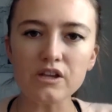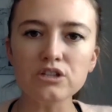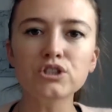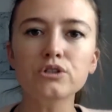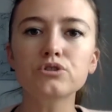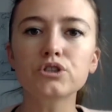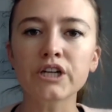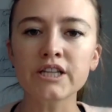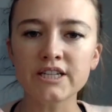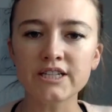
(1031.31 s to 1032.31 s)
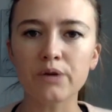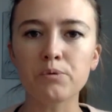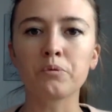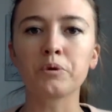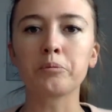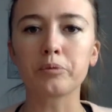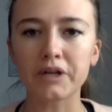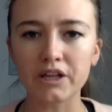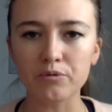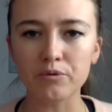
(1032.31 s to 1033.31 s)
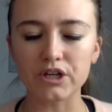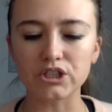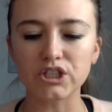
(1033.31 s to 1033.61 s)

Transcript: So during the day when we're breathing with our